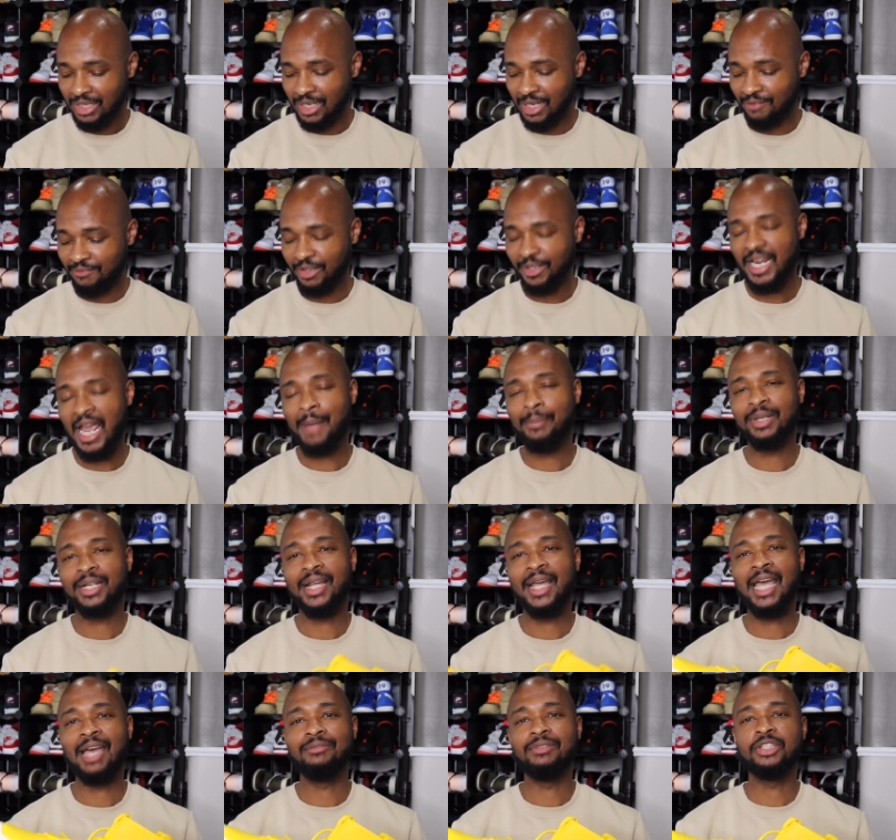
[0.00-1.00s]
very happy to
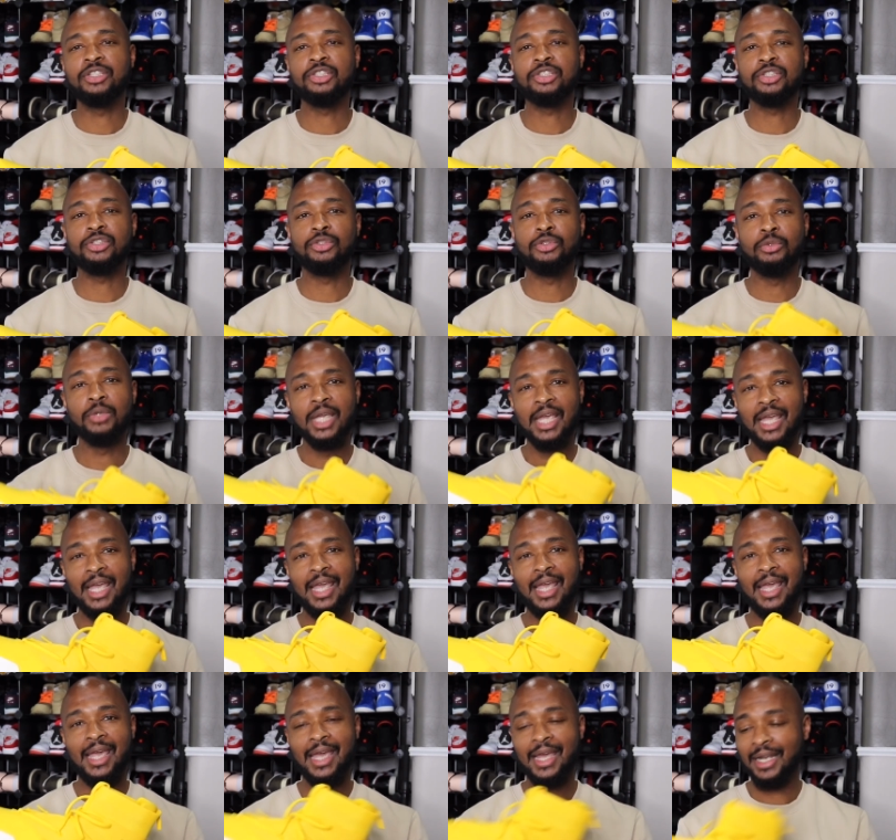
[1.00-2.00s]
have this shoe.
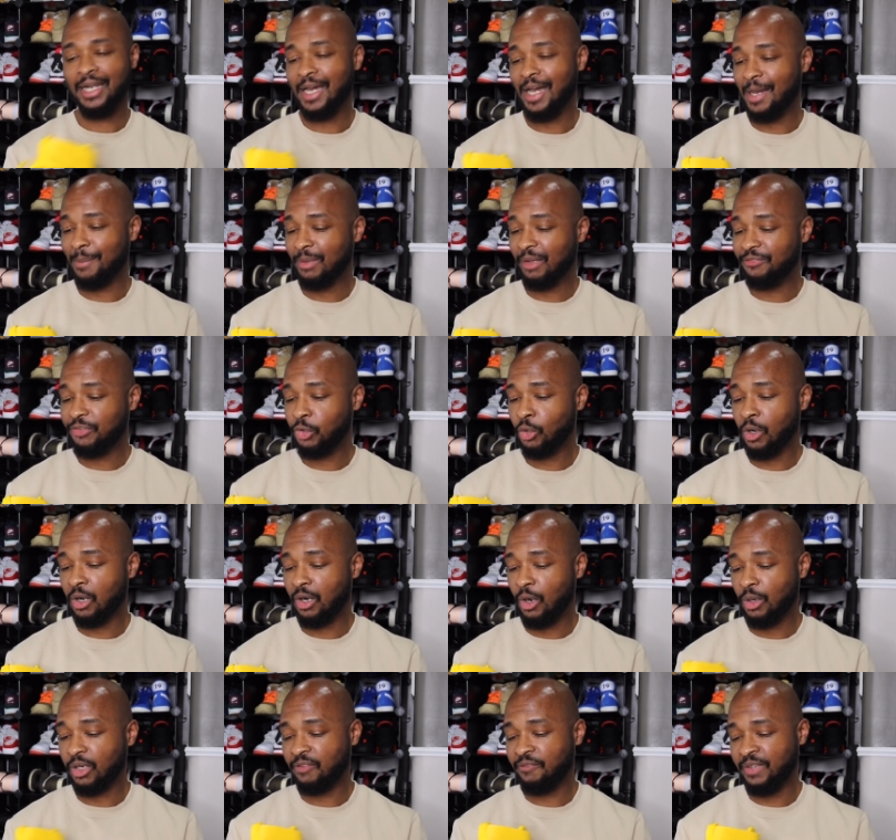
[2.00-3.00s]
And if you
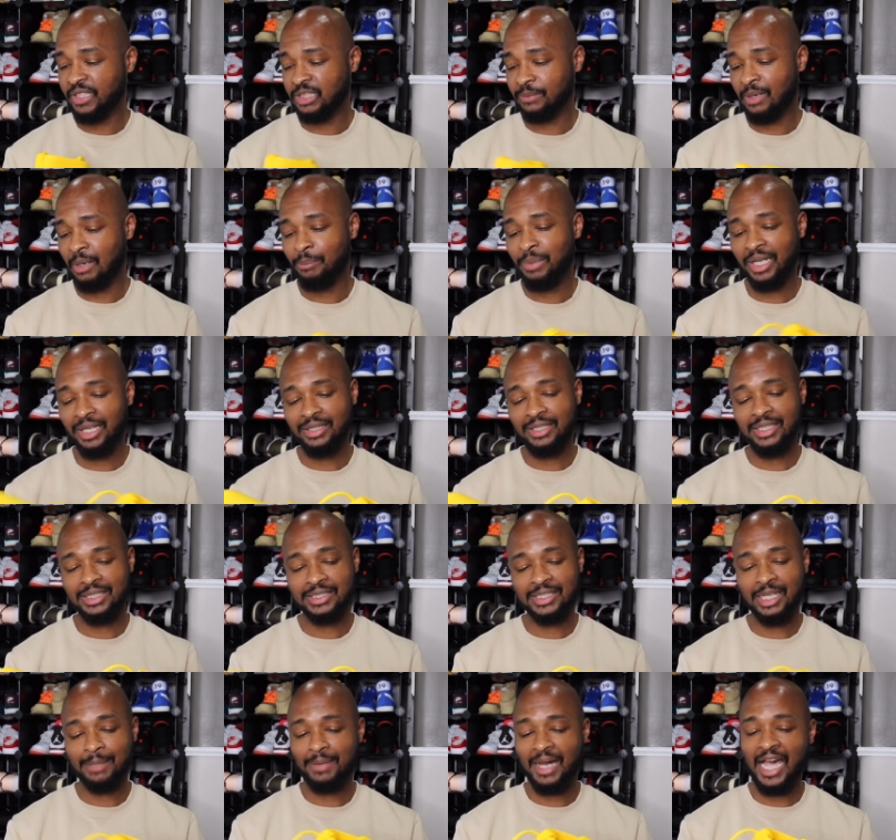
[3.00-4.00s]
are on the fence about picking
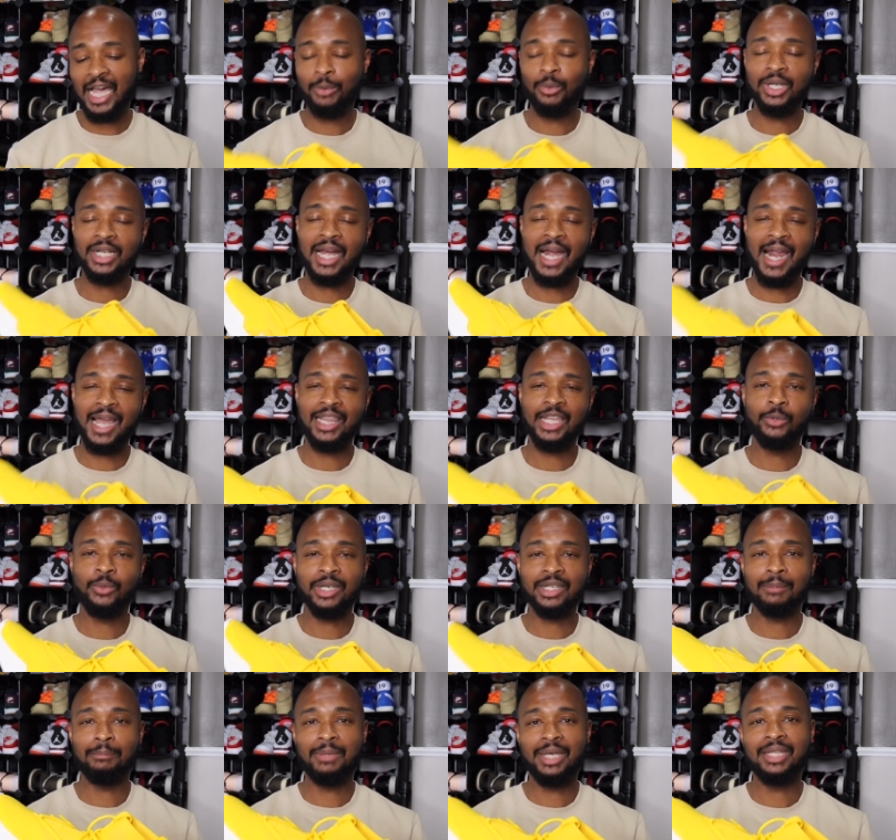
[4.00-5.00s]
these up, I would highly
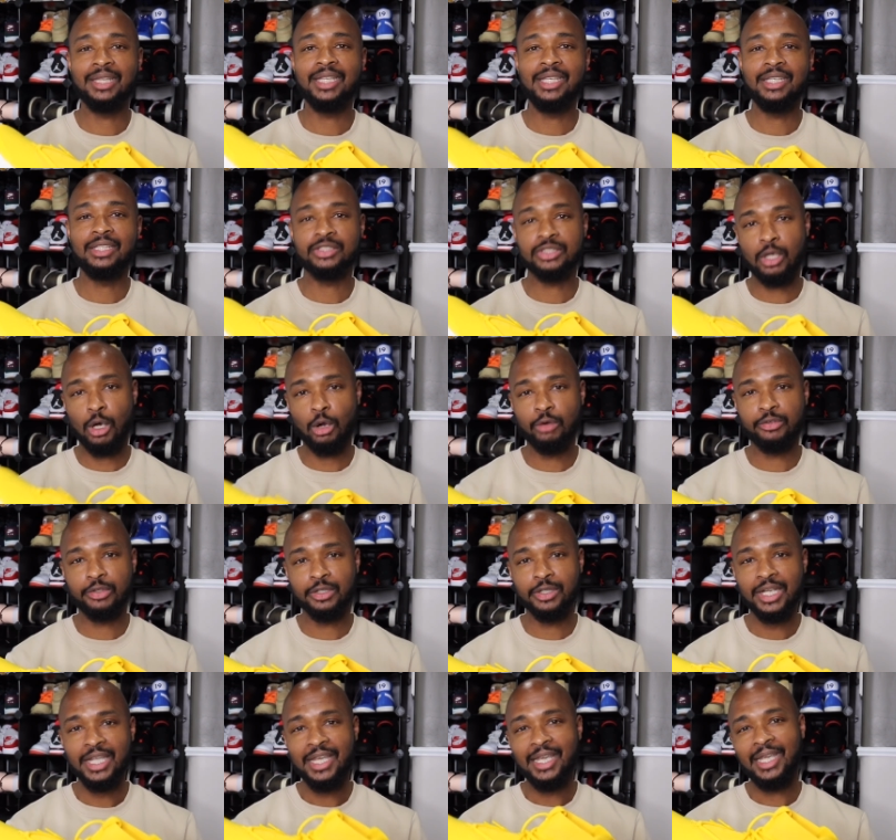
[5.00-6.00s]
recommend these
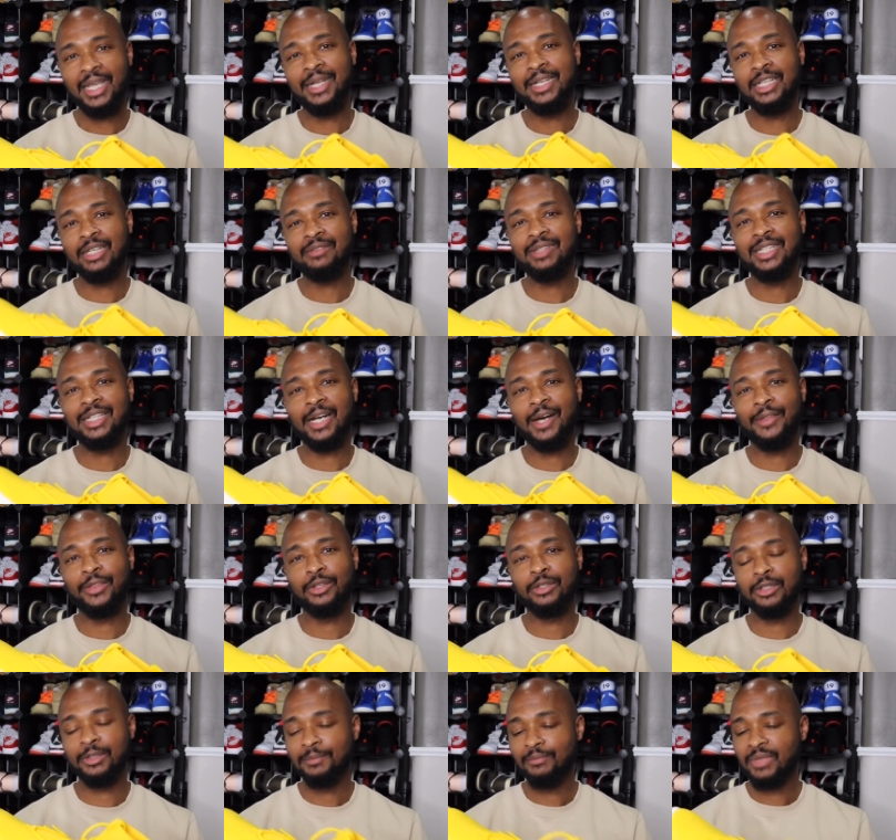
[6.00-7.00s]
over any of the
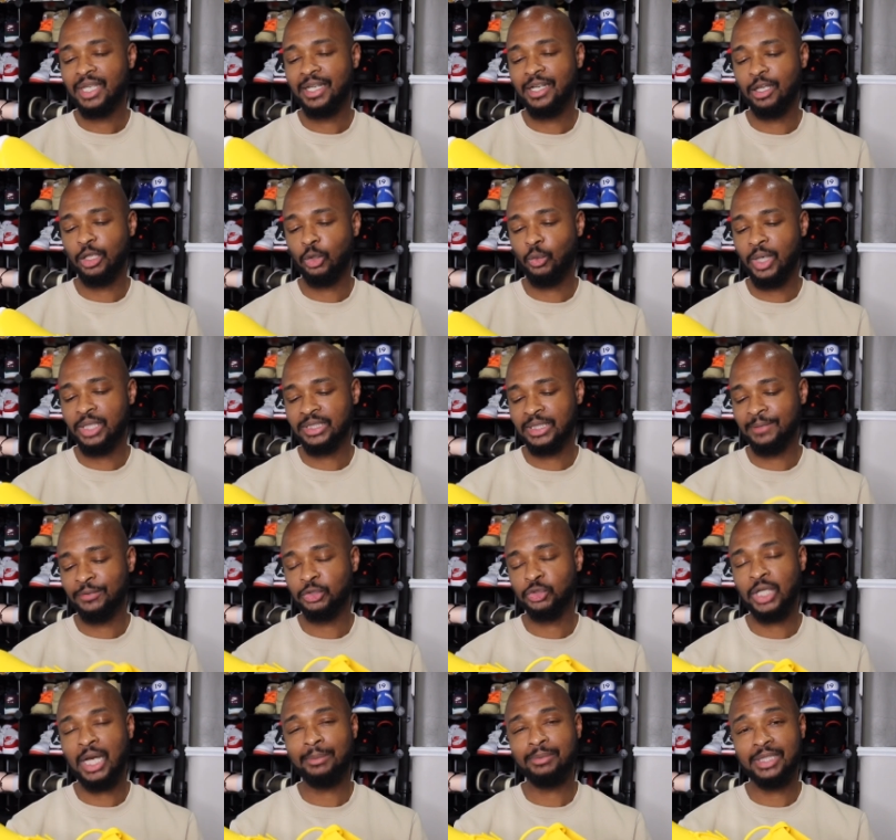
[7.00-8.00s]
other colorways that
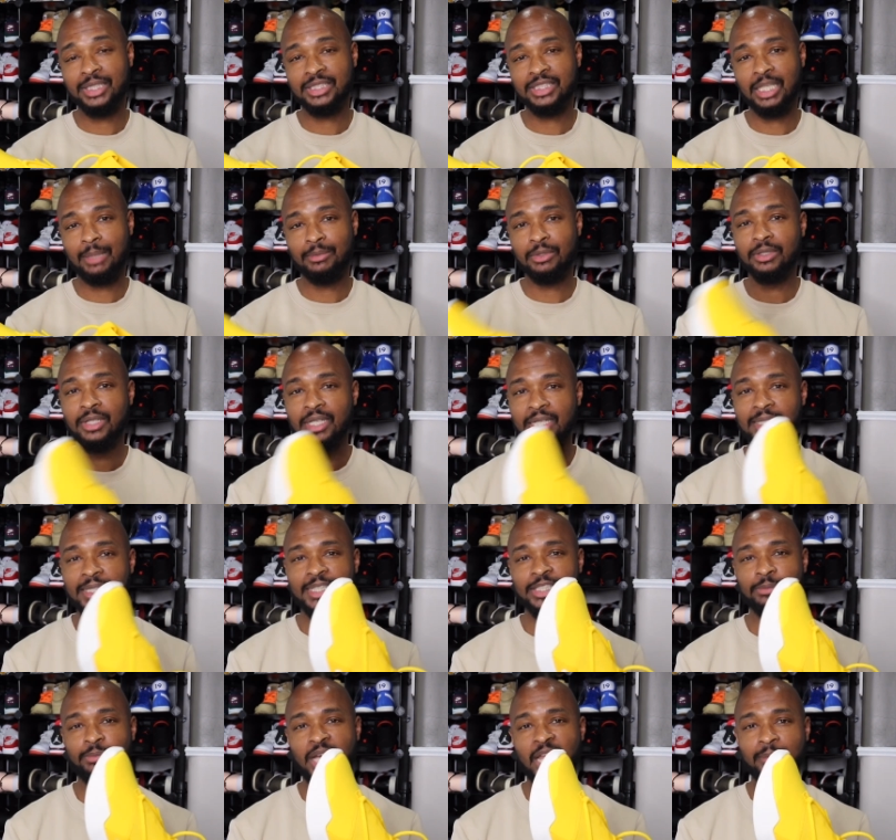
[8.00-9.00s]
have dropped this summer.
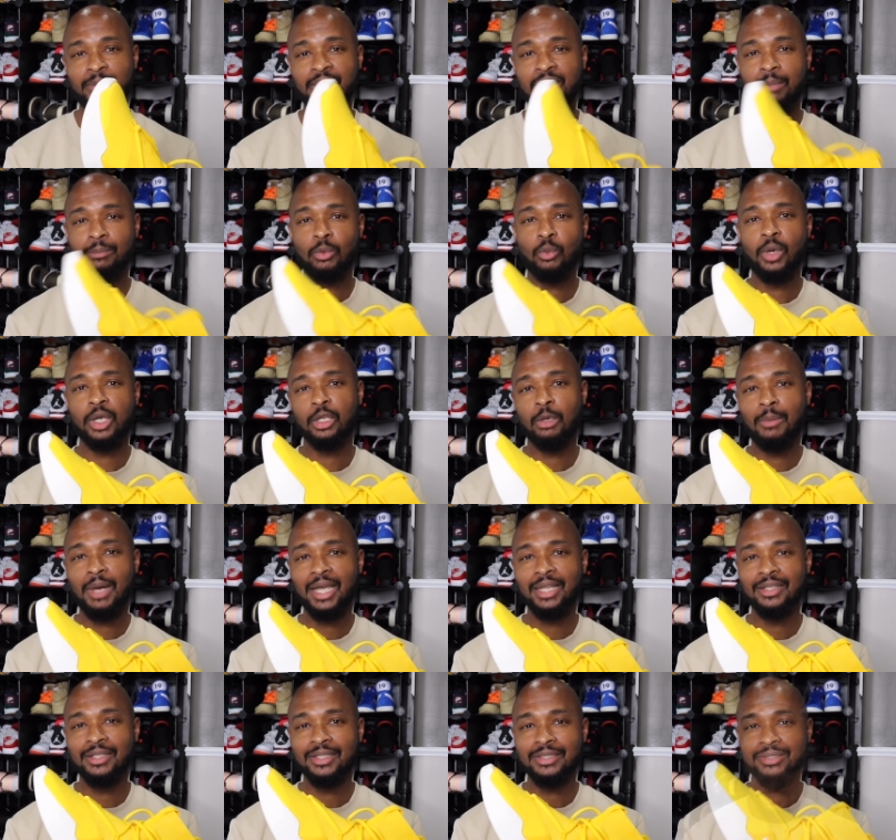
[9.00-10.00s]
This would probably be number 1 on
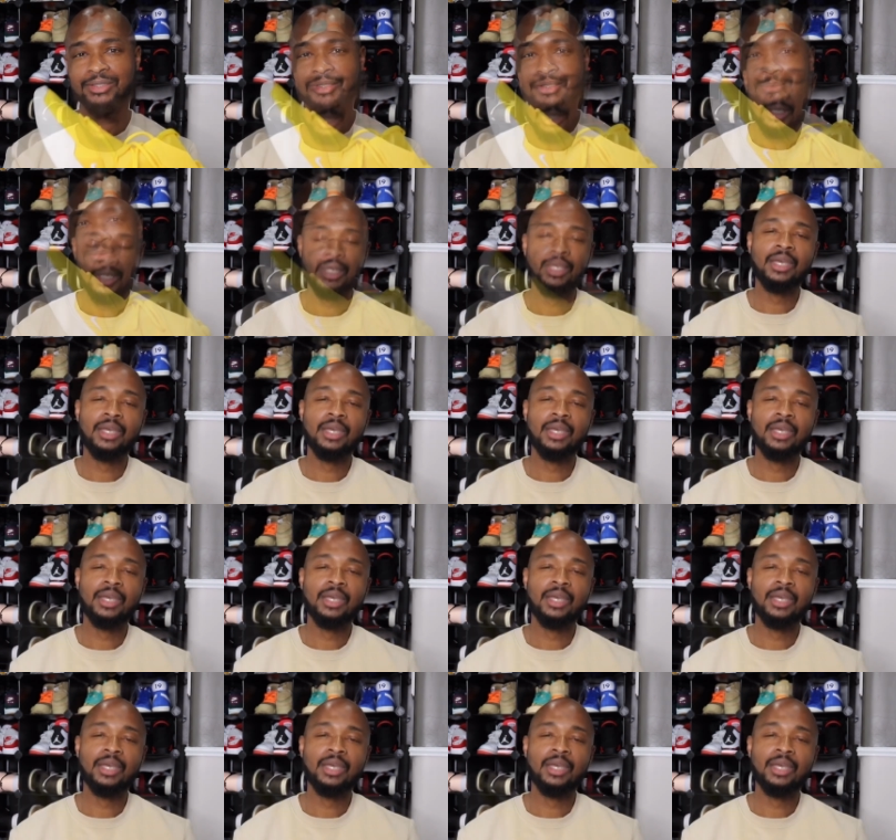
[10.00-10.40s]
my list.